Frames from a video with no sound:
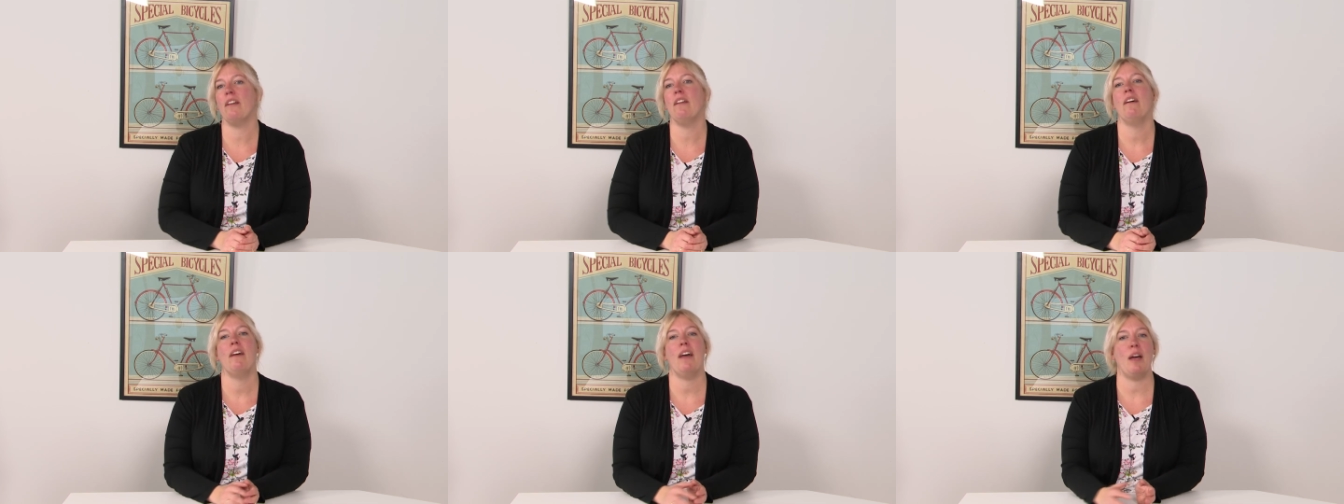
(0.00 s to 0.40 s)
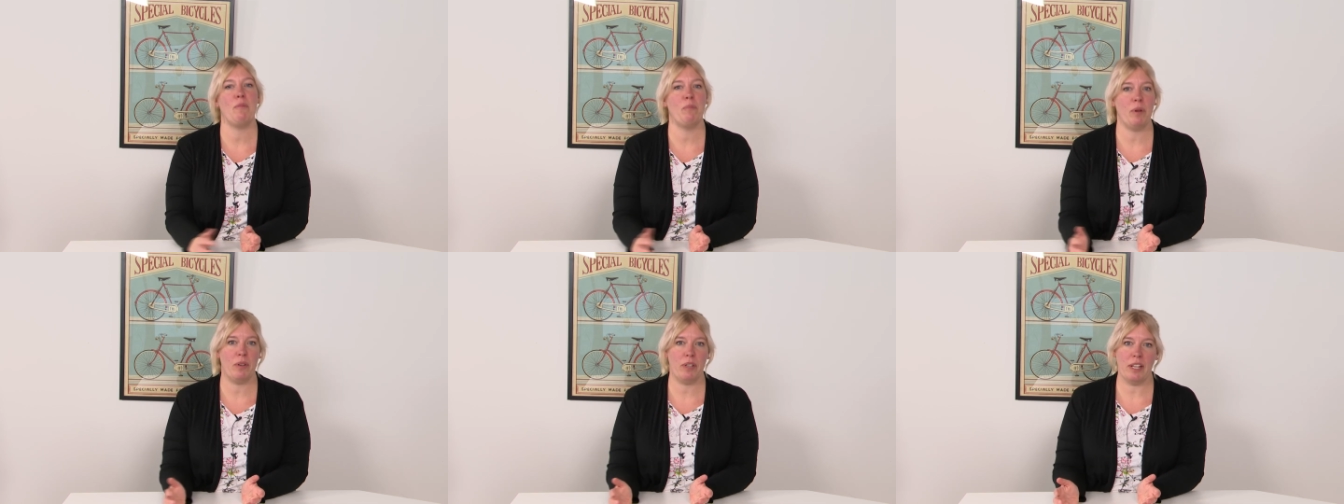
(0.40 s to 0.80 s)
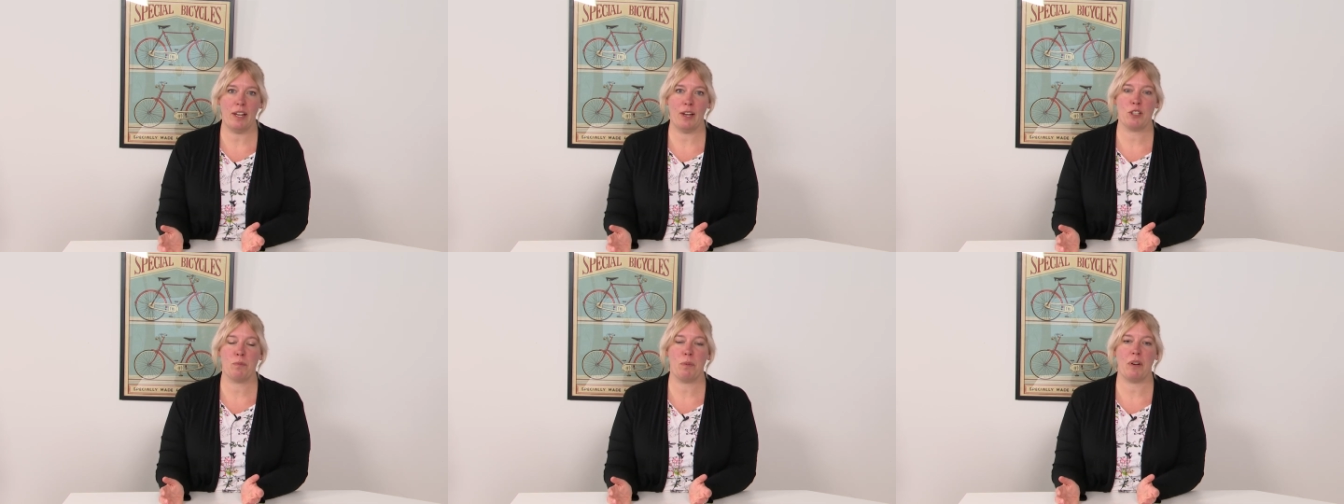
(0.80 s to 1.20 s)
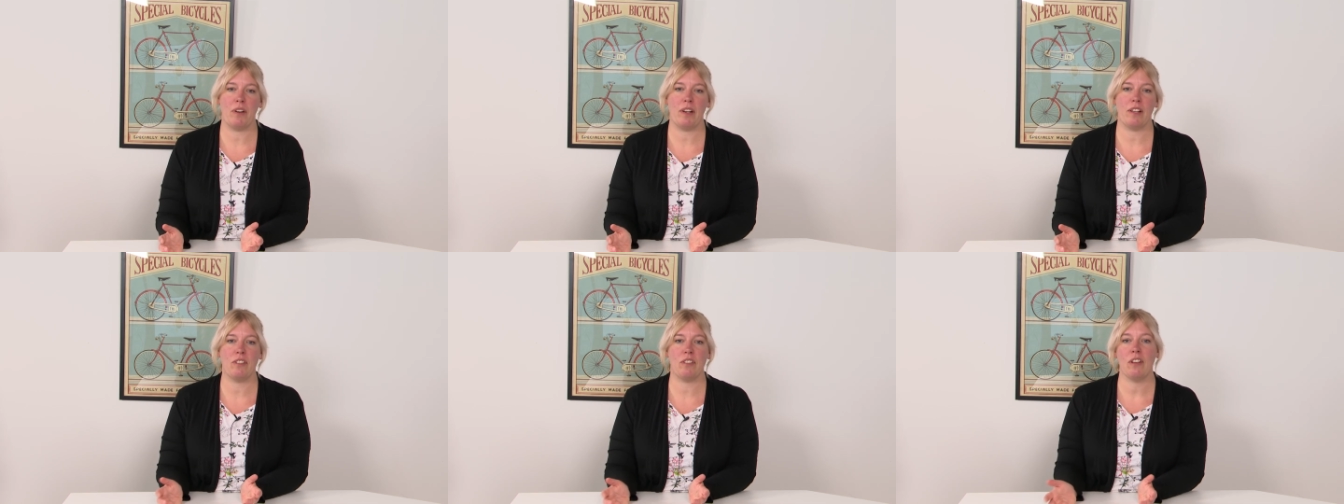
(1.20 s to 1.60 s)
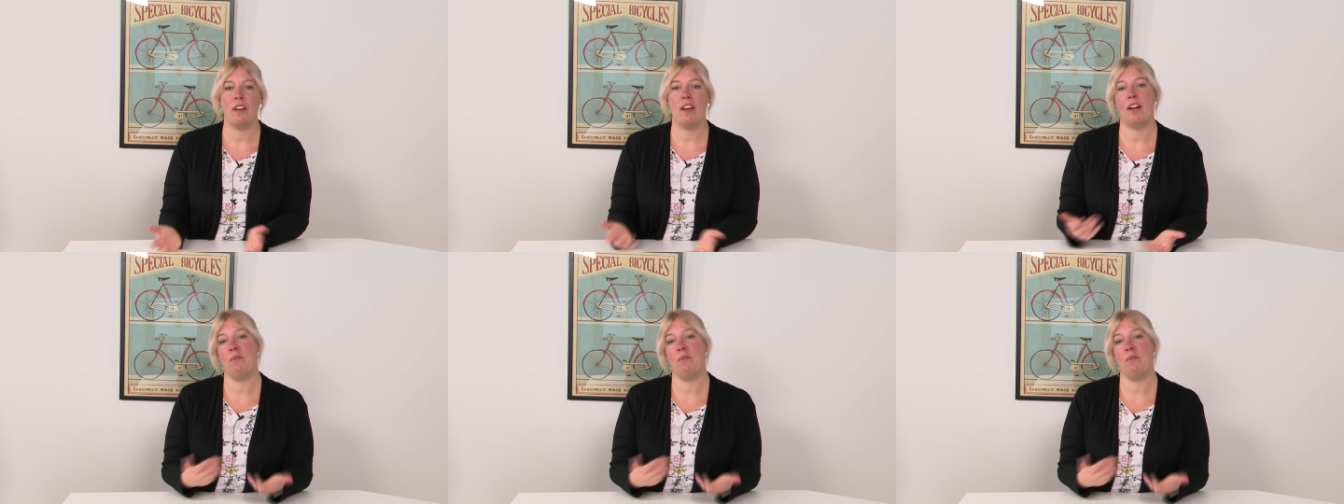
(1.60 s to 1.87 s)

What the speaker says: an employee experience.